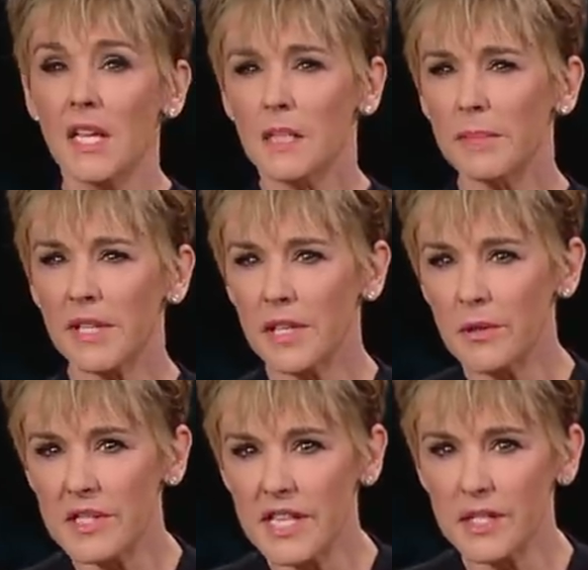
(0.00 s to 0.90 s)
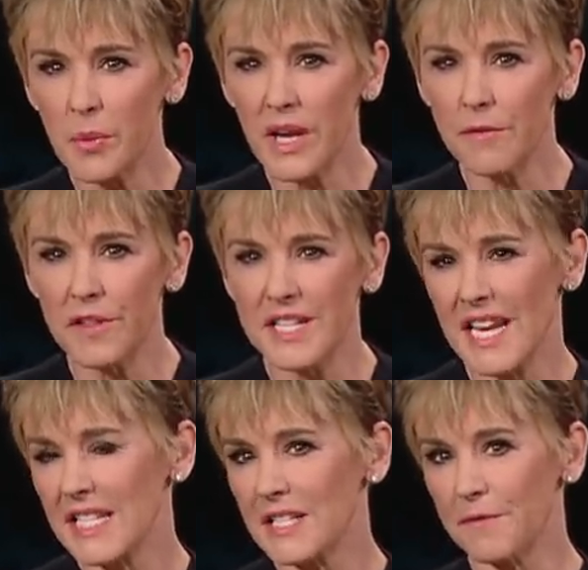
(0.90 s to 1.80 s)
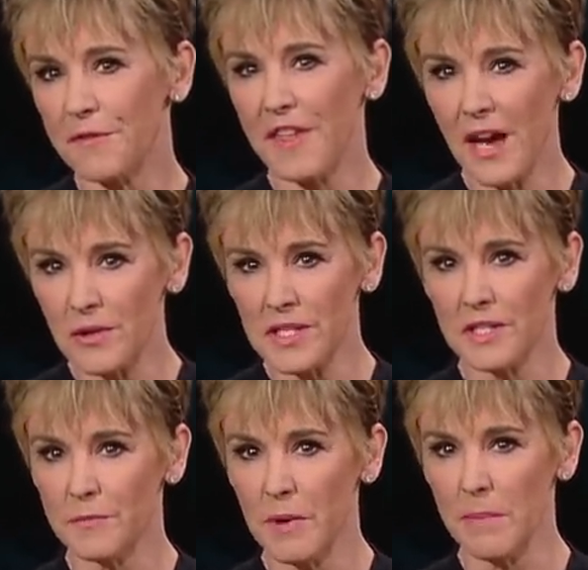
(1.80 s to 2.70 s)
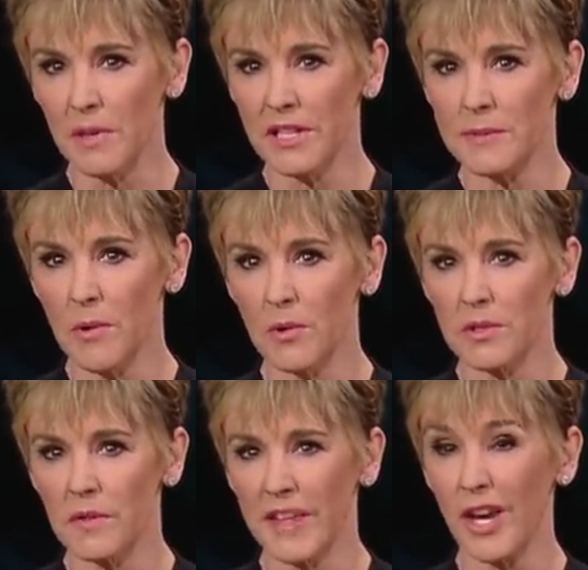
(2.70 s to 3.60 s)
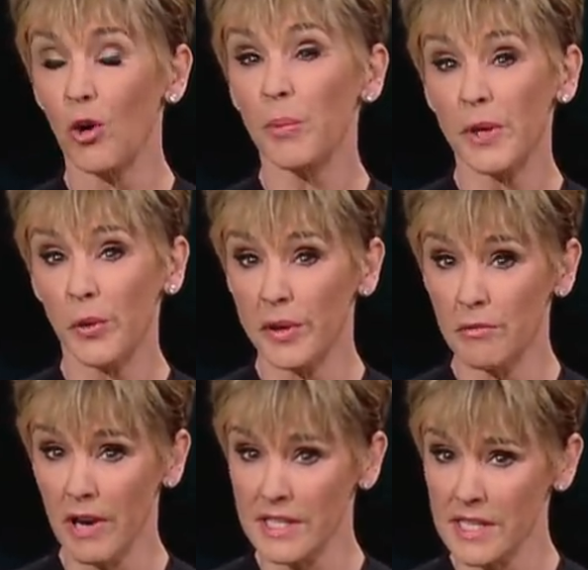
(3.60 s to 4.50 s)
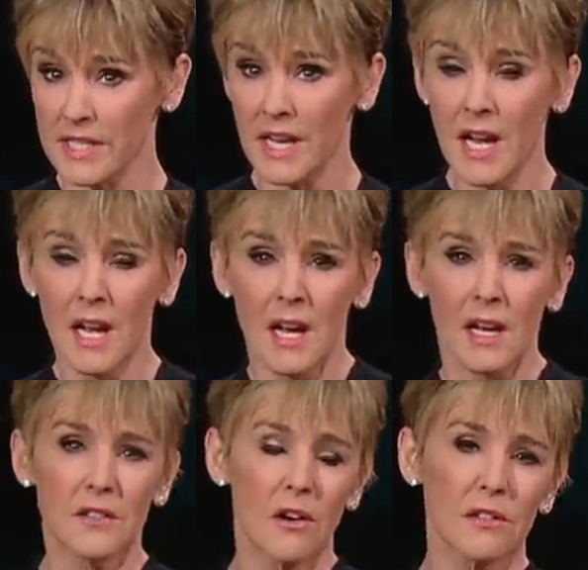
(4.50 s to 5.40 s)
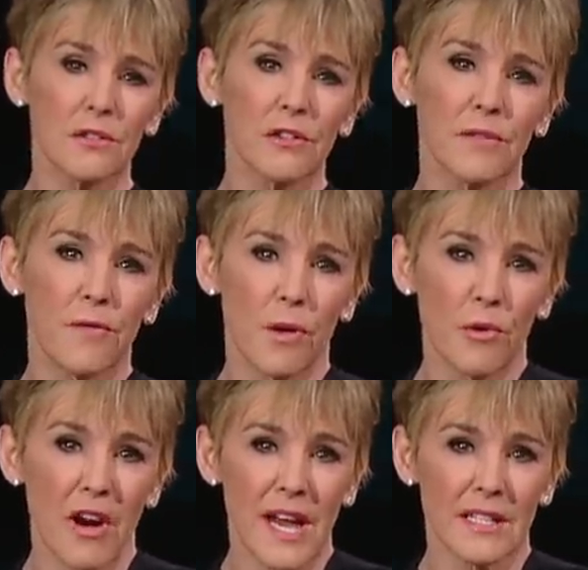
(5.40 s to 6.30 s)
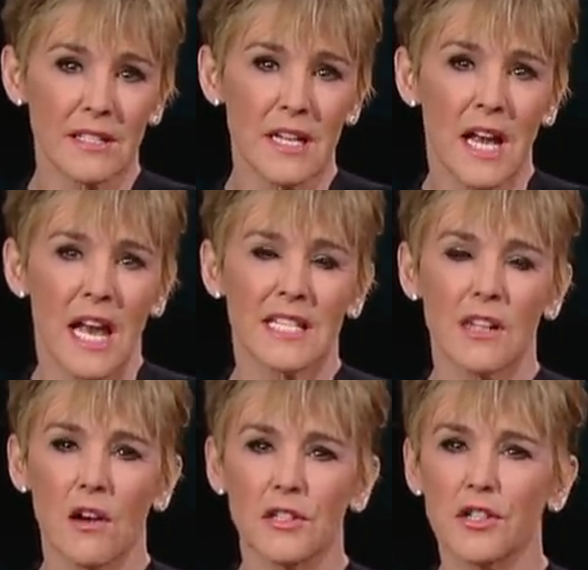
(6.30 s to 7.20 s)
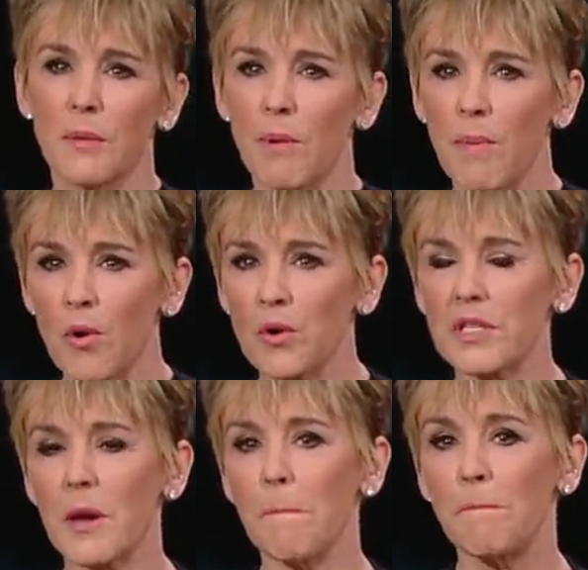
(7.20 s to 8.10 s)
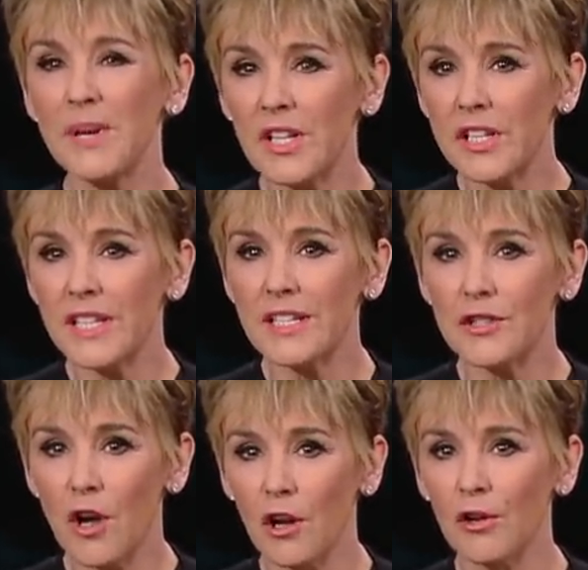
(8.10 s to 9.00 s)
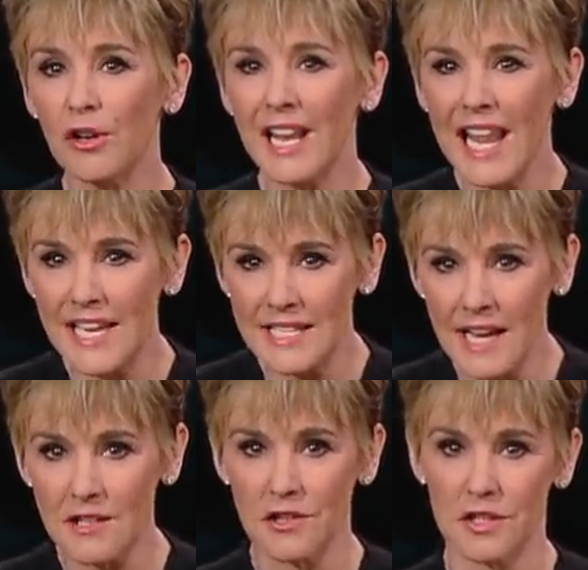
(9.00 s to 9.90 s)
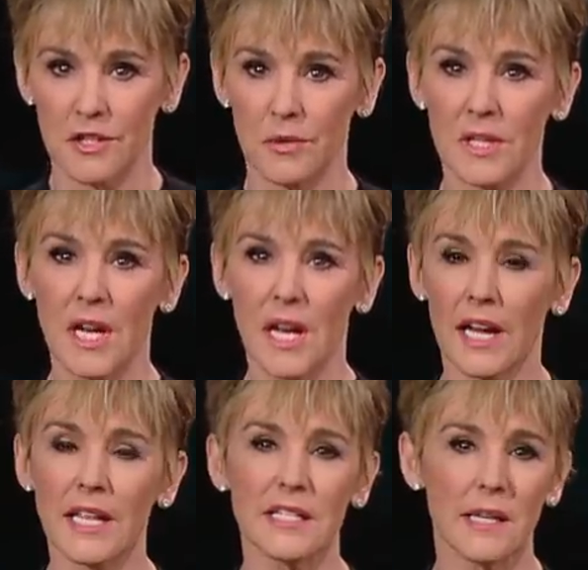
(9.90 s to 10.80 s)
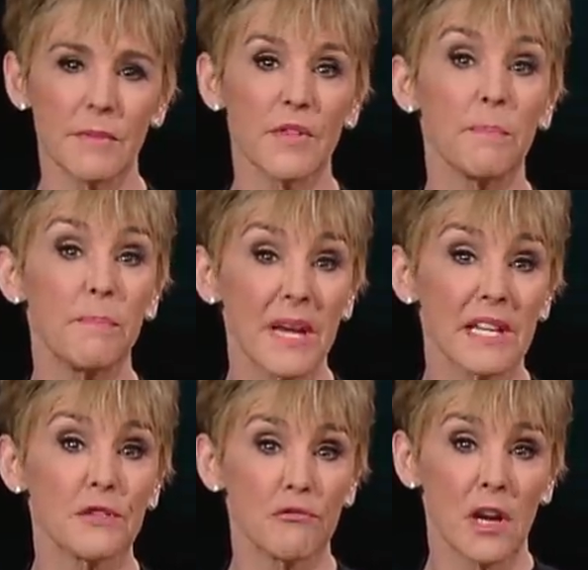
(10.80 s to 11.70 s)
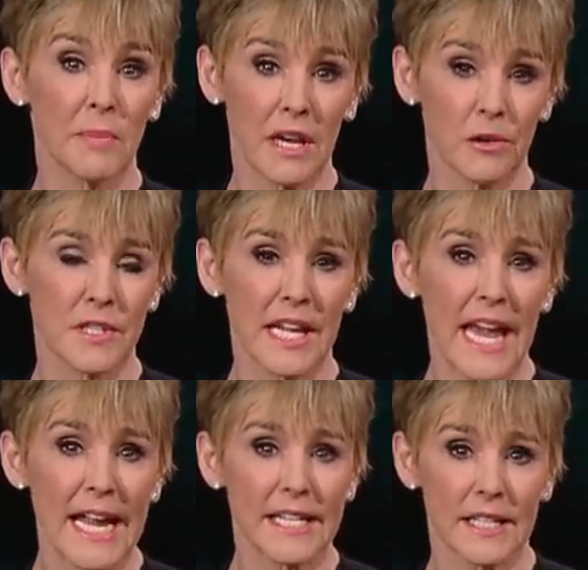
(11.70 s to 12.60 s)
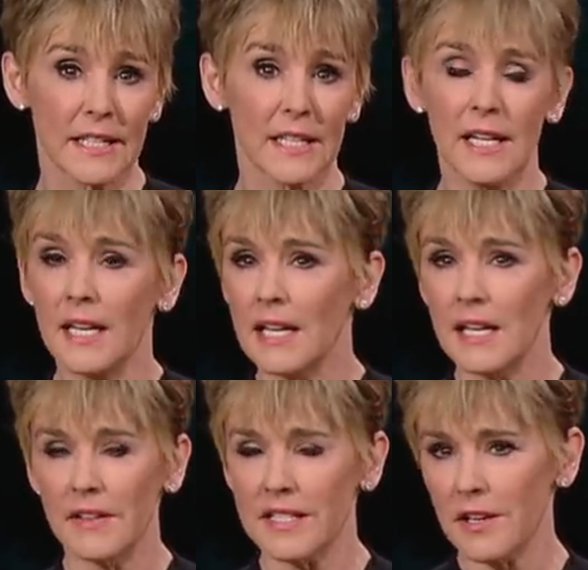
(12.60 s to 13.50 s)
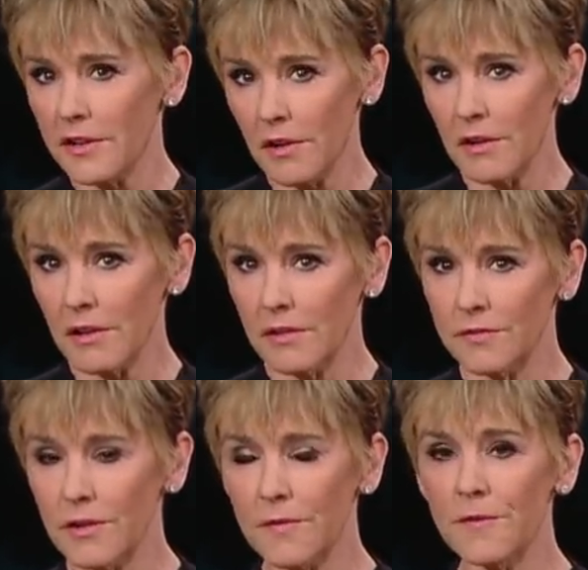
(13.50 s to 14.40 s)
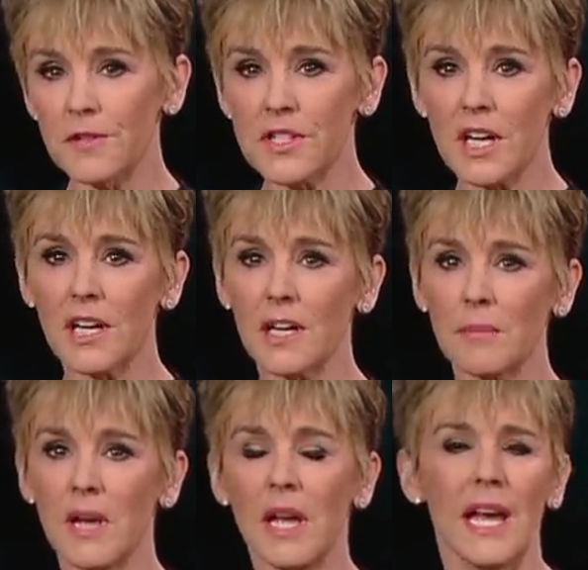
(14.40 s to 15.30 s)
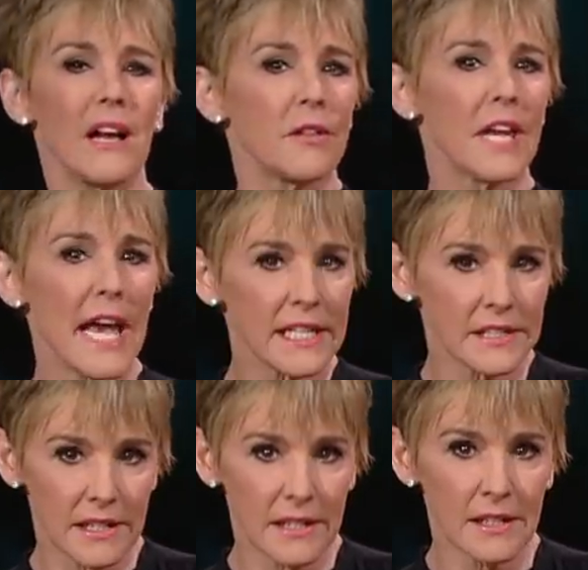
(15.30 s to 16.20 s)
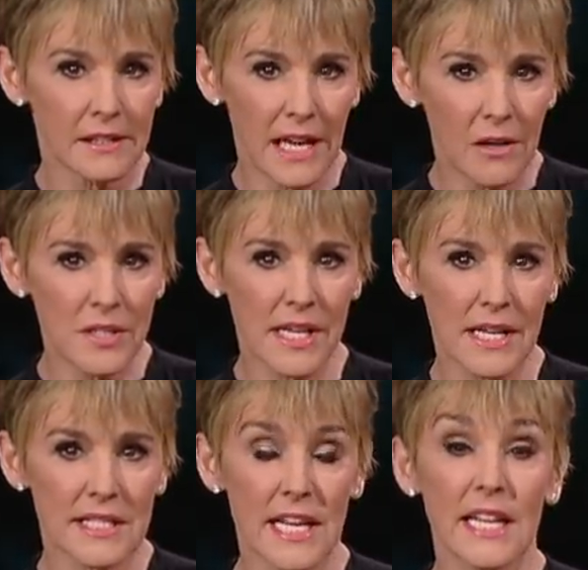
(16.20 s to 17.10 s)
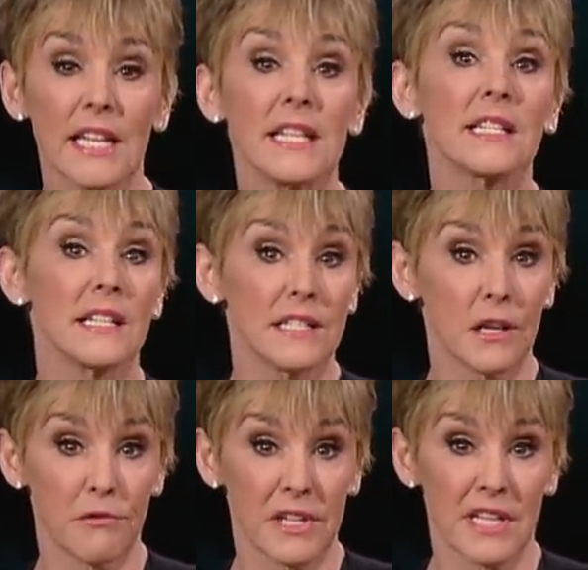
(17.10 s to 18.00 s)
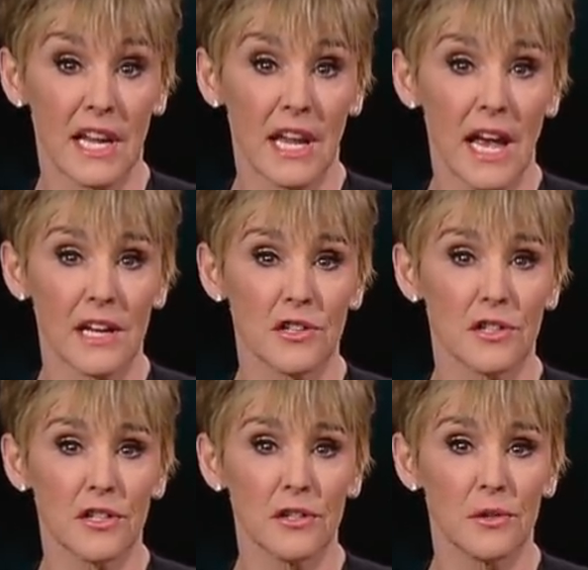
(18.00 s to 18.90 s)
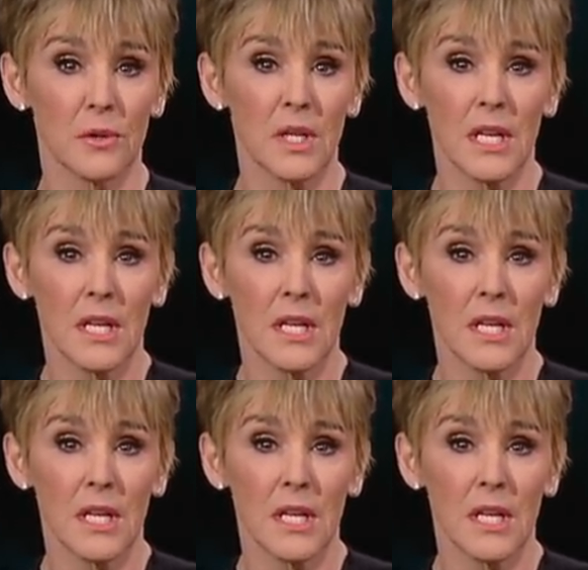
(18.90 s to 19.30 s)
Some big news this week for the tens of thousands of people exposed to the opioid crisis. A doctor and former addict has launched a proposed billion dollar class action suit against some of the biggest drug makers in Canada. And that's not all. For the first time, Health Canada now says it is considering taking action too.